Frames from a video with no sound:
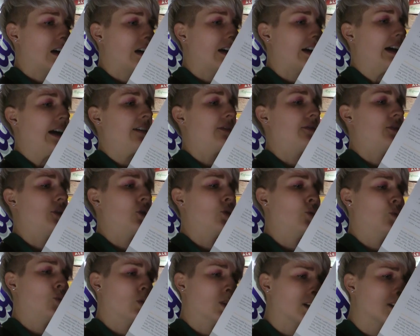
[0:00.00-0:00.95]
I have no
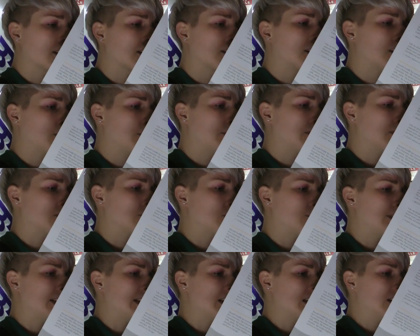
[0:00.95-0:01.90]
work to push
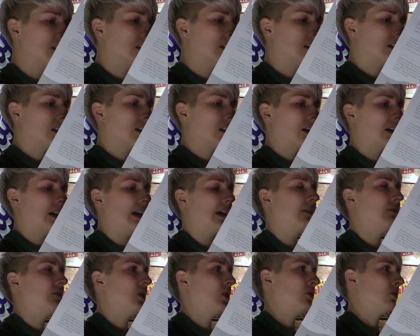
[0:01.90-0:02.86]
me. I
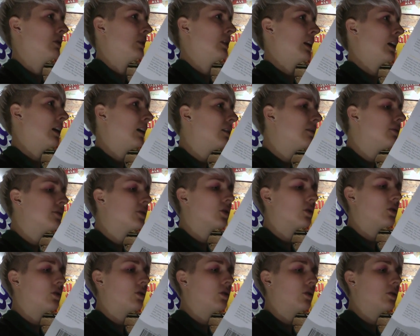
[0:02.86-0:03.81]
have no love
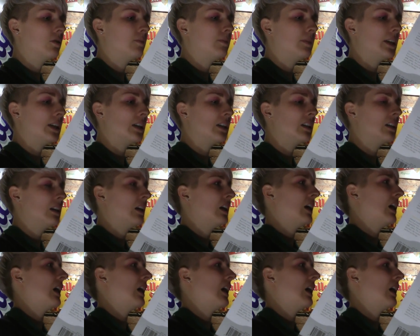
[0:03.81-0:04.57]
to hold me.